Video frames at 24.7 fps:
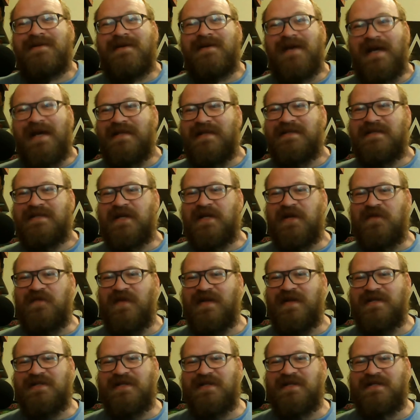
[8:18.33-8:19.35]
it's the
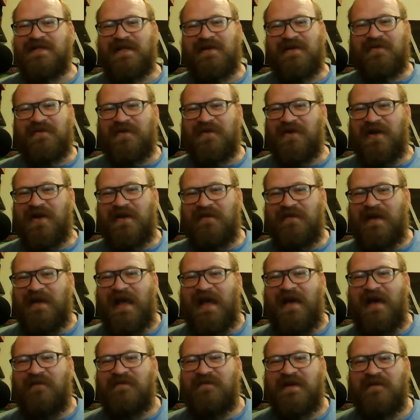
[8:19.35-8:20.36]
convention center. They're going to be
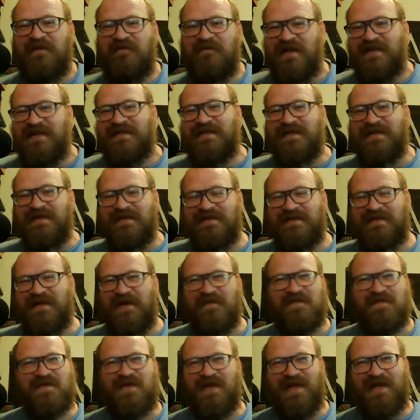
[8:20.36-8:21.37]
having events and
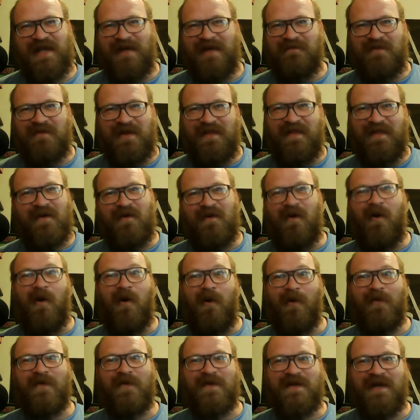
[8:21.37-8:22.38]
stuff, so they can't be there
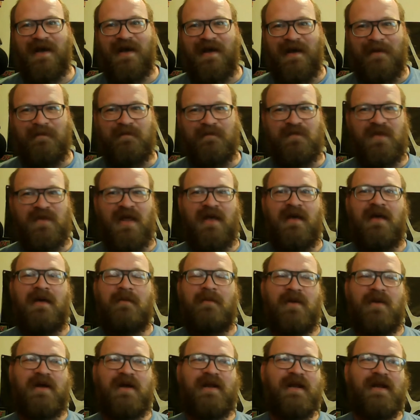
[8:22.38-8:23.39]
all the time.
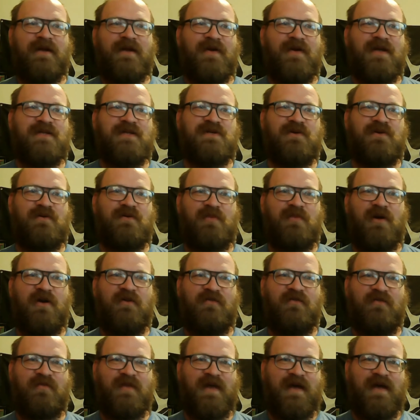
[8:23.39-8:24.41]
But anyway, so apart
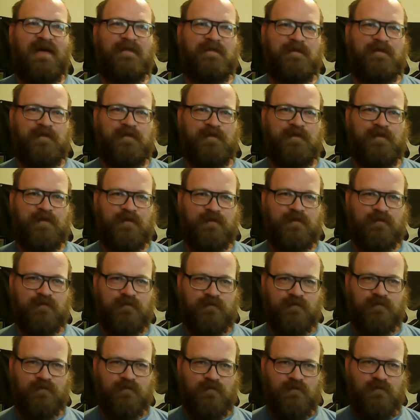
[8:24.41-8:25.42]
from that,
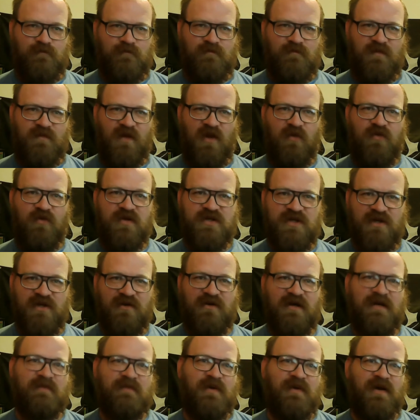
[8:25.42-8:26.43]
we show
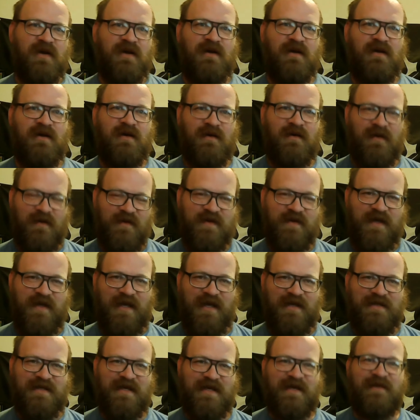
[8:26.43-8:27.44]
up on the
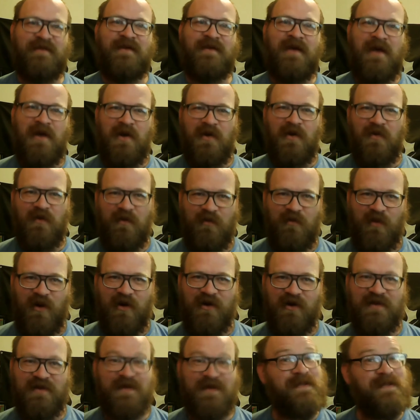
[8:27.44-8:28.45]
18th. We
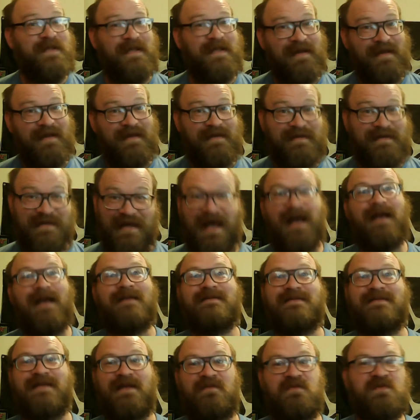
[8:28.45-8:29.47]
park in the exact
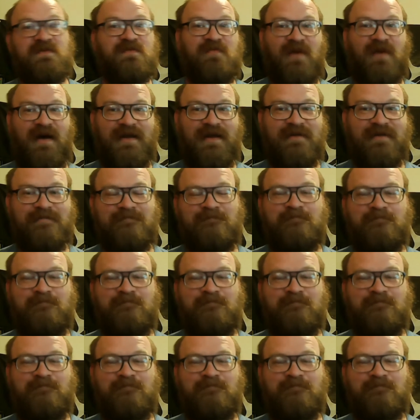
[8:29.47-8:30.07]
same spot,